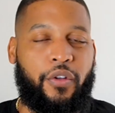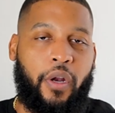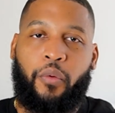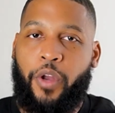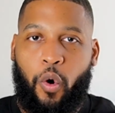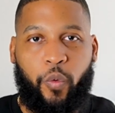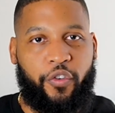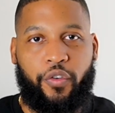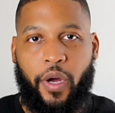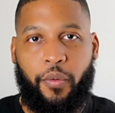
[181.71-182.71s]
you don't know
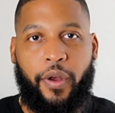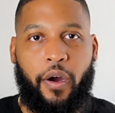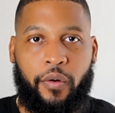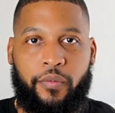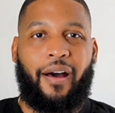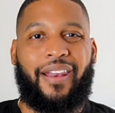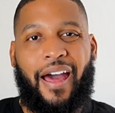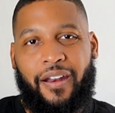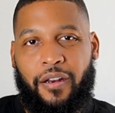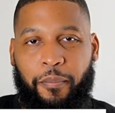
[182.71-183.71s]
what you don't know. A
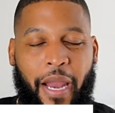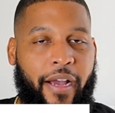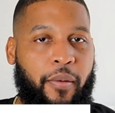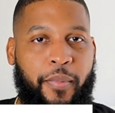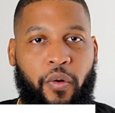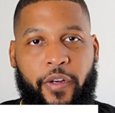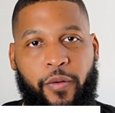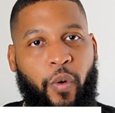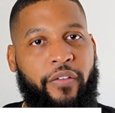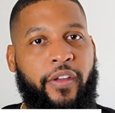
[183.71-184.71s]
lot of the Black community
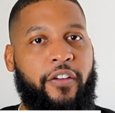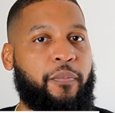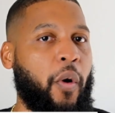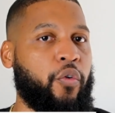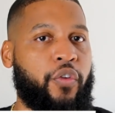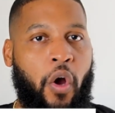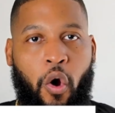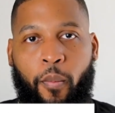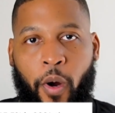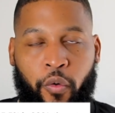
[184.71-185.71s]
wasn't exposed to
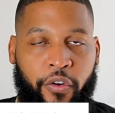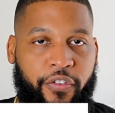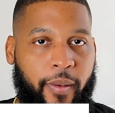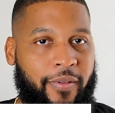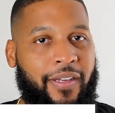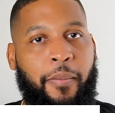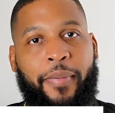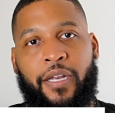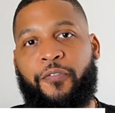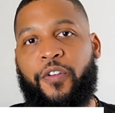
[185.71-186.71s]
home ownerships and the
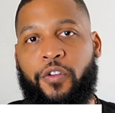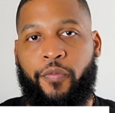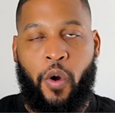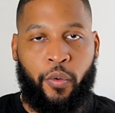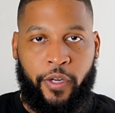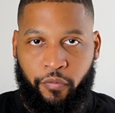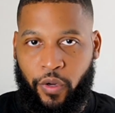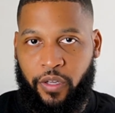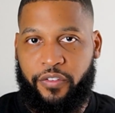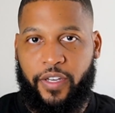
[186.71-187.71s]
benefits of owning
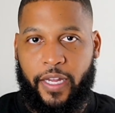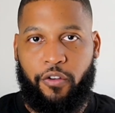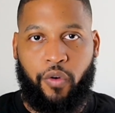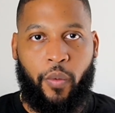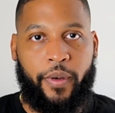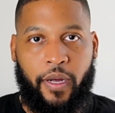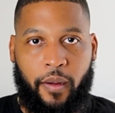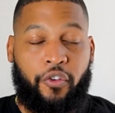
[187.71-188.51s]
real estate growing up.